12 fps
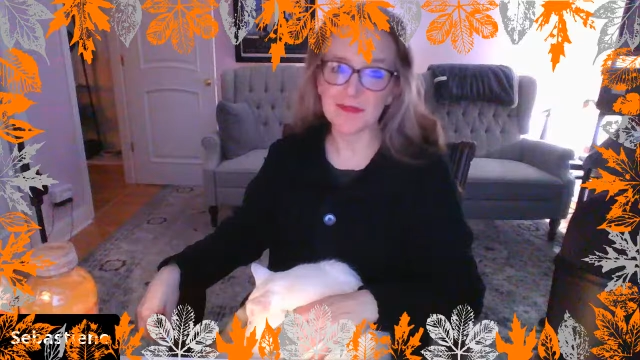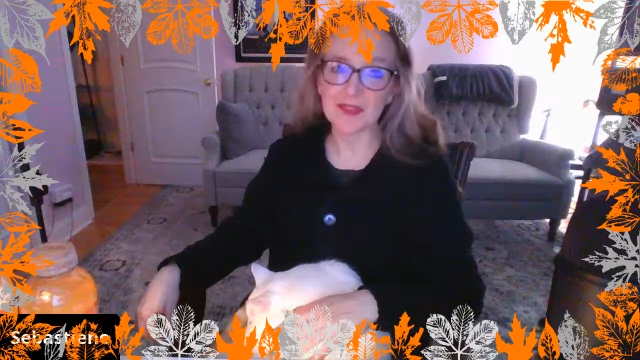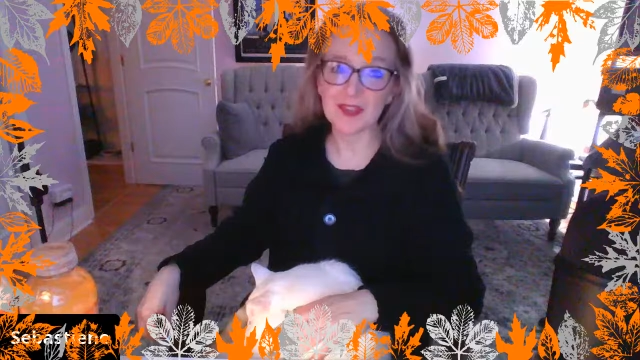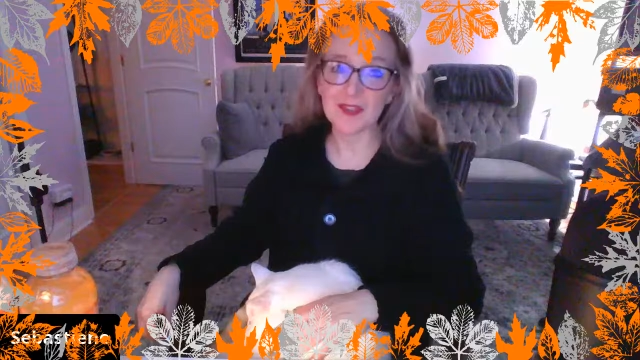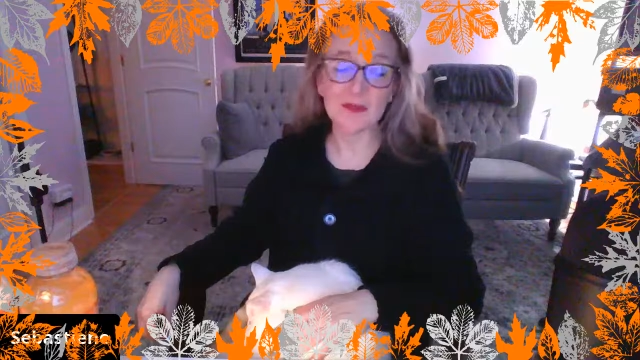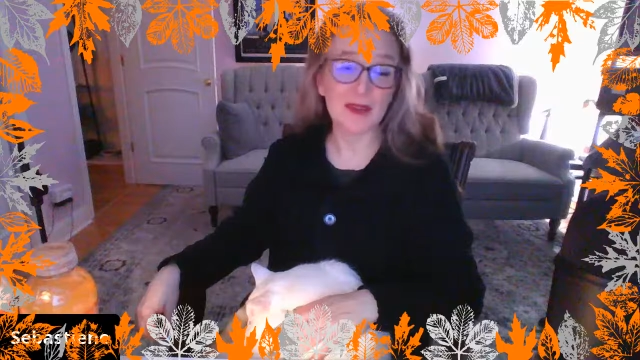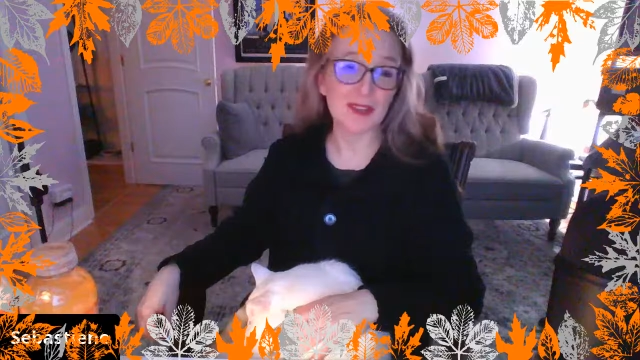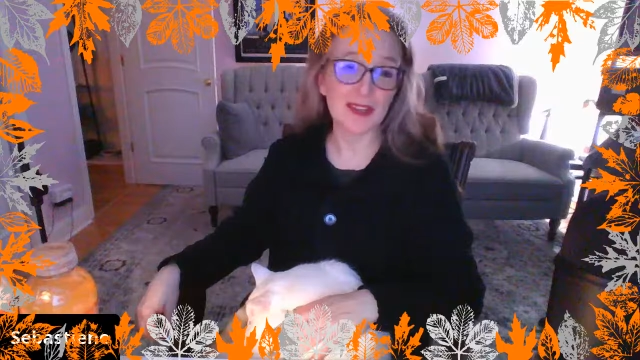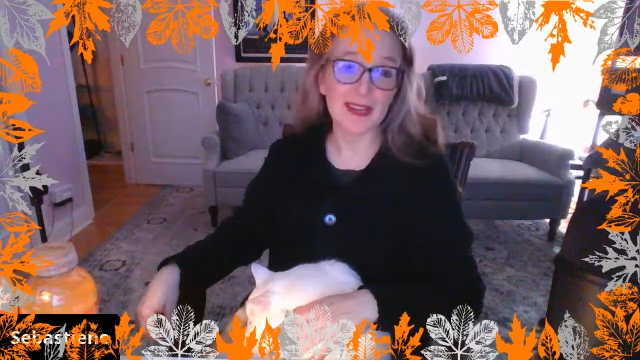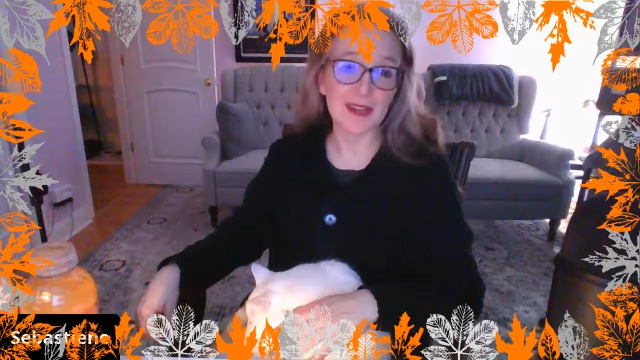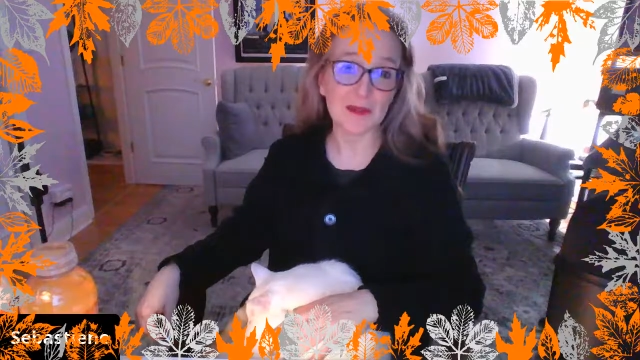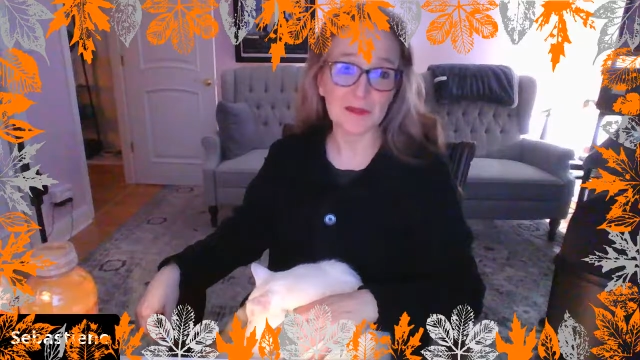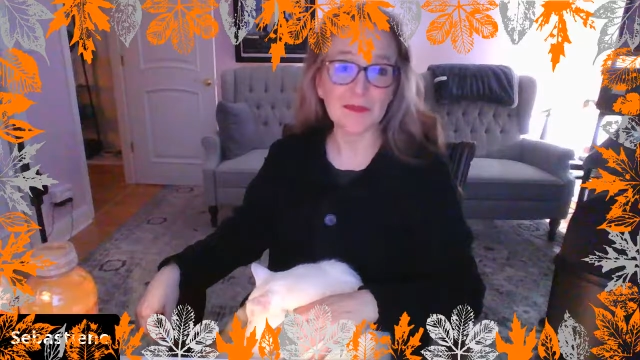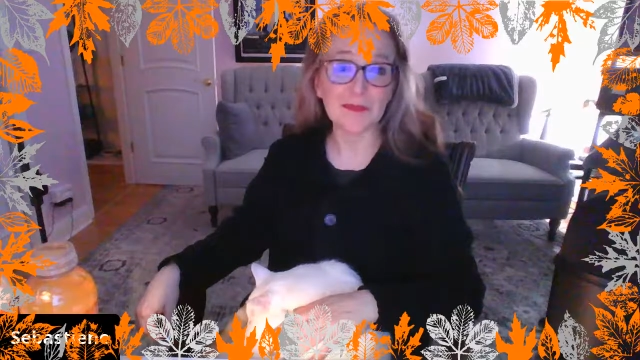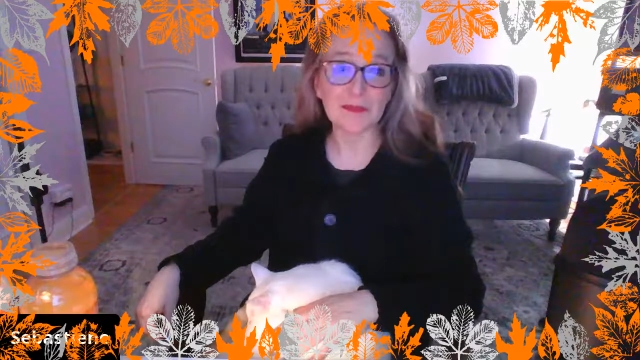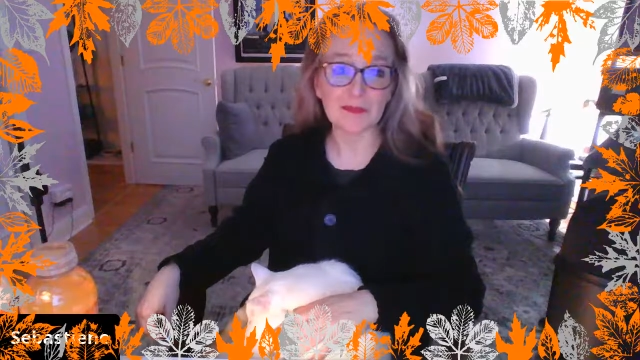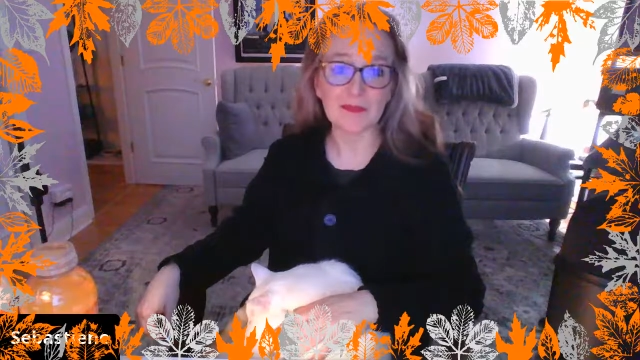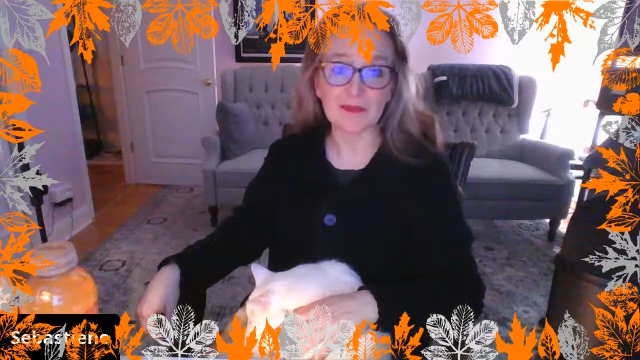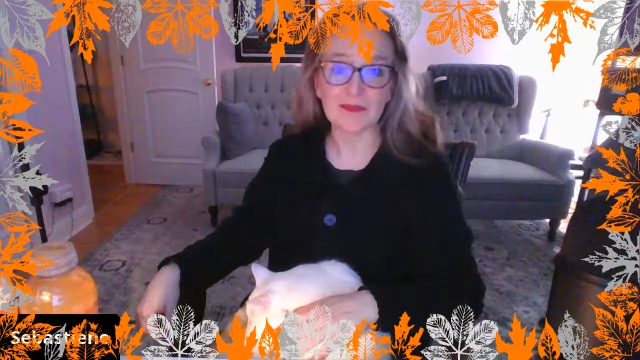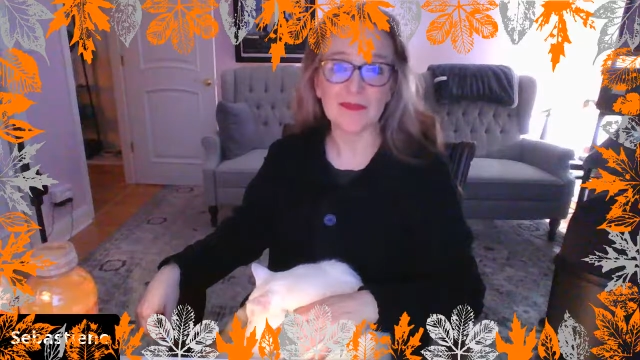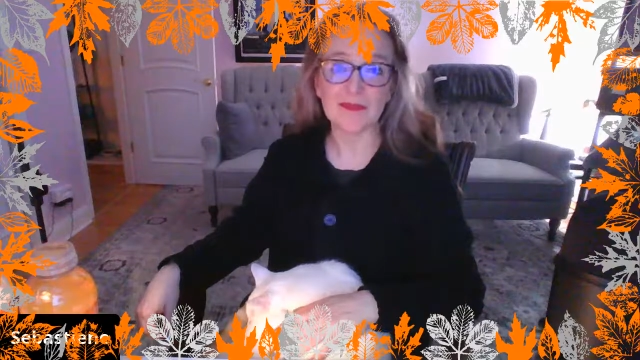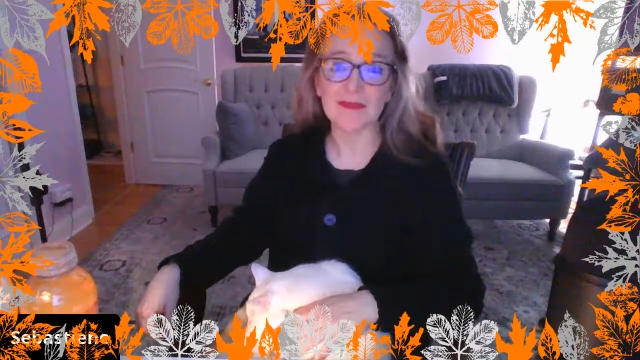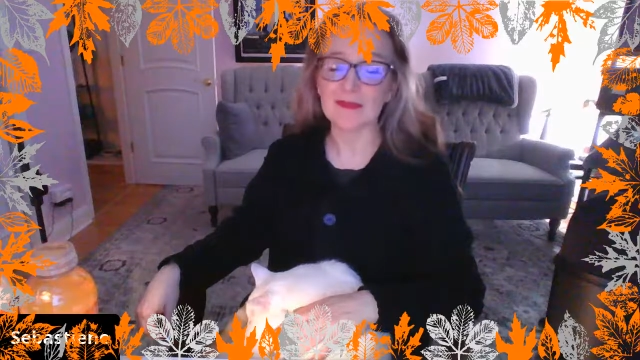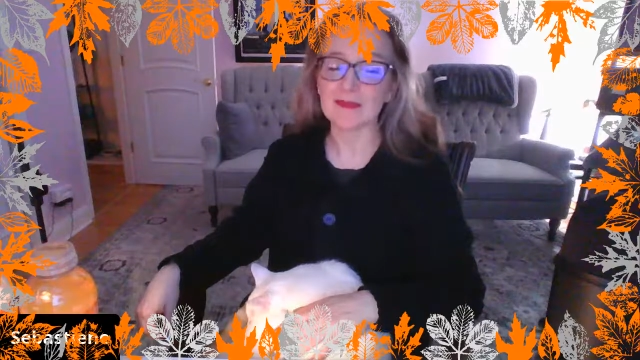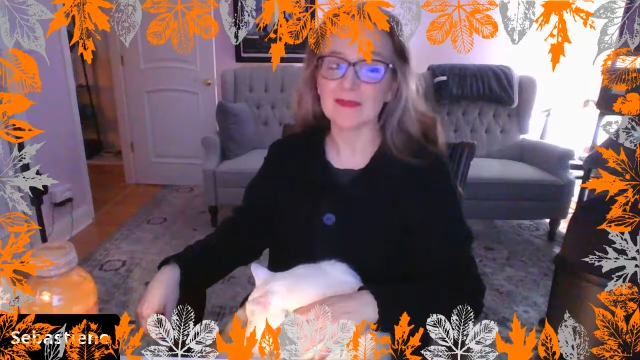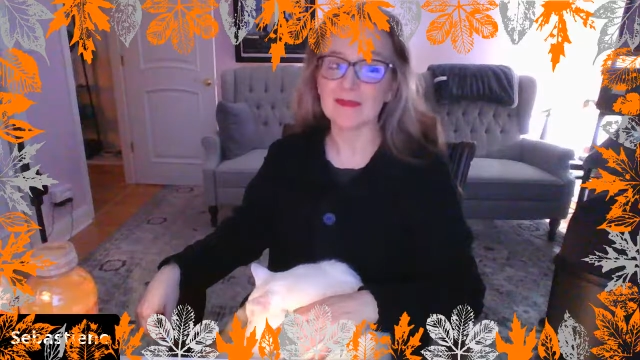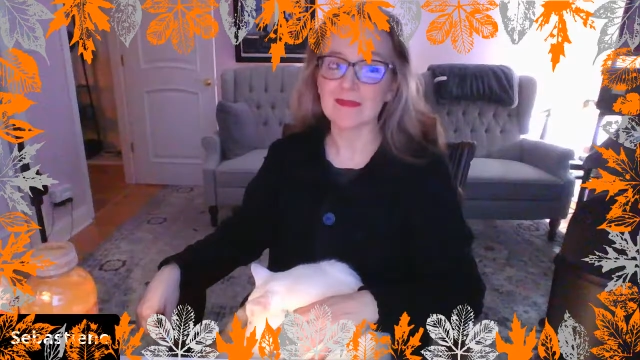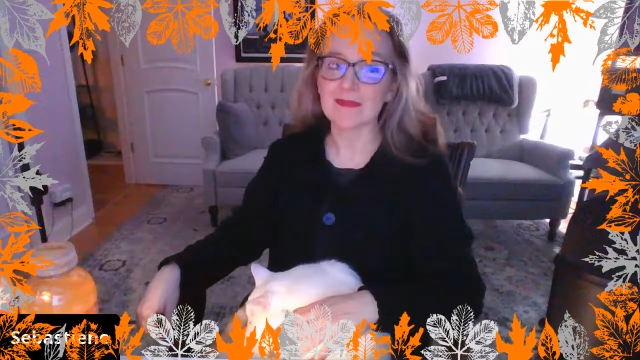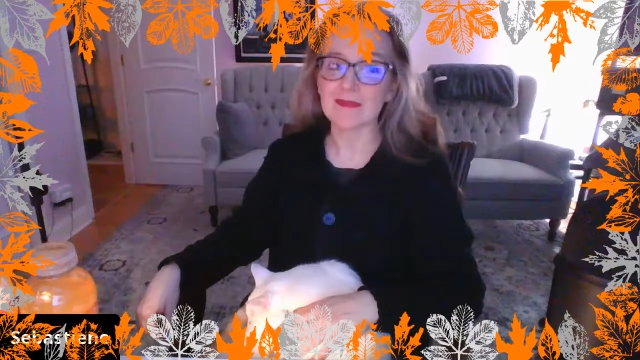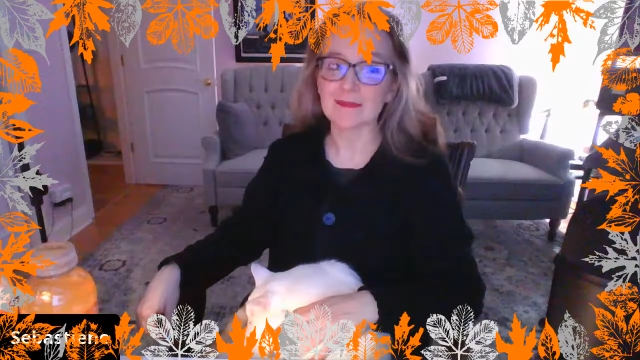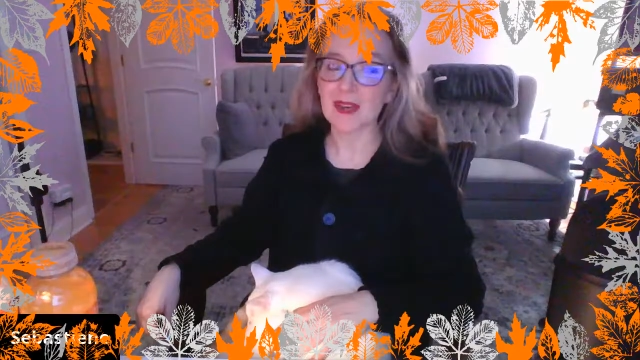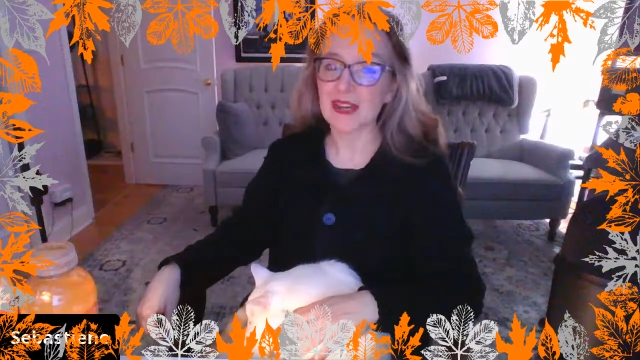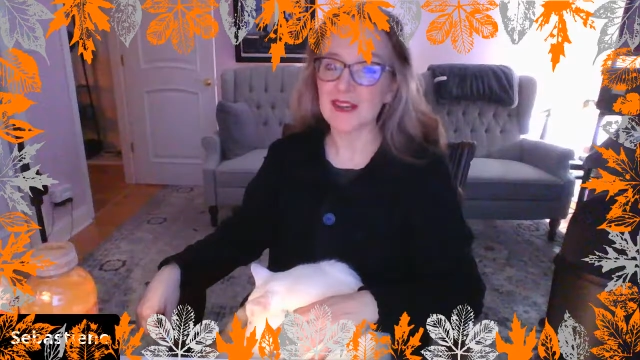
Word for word: You're doing better than I am. But